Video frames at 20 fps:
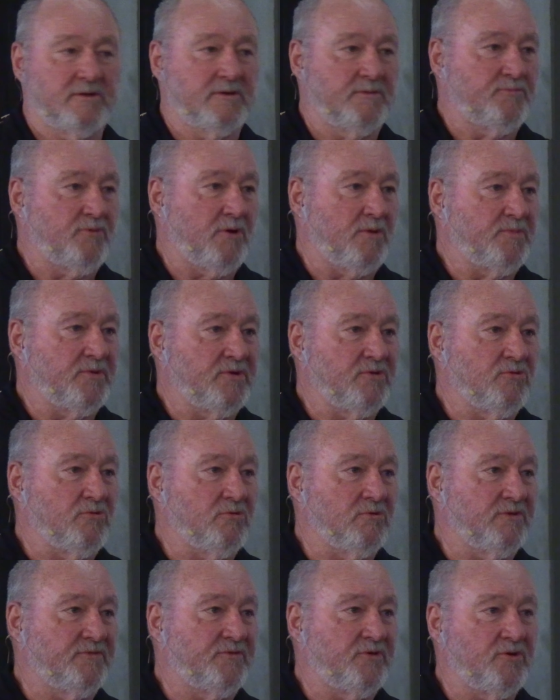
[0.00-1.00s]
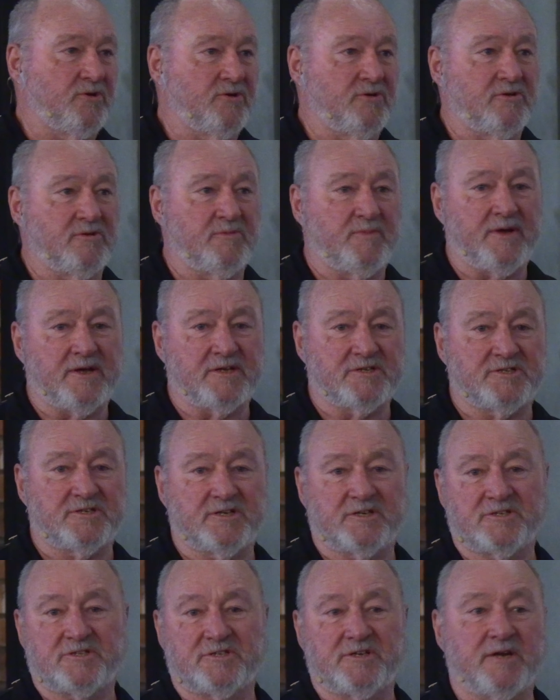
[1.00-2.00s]
you probably all have heard about
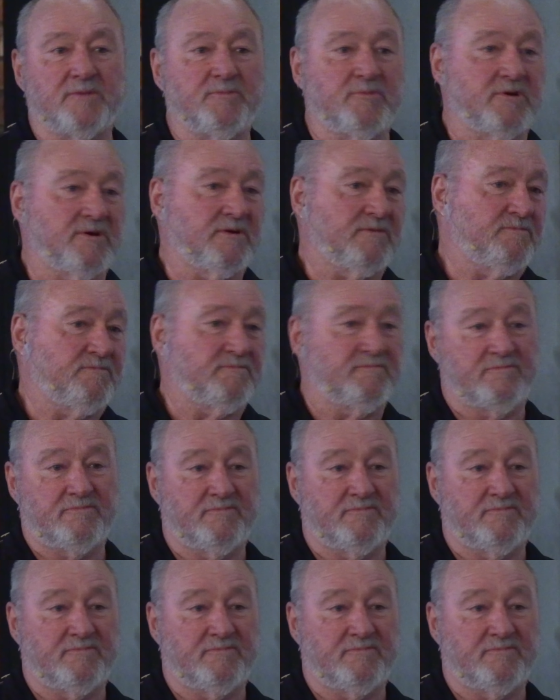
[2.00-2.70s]
Six Sigma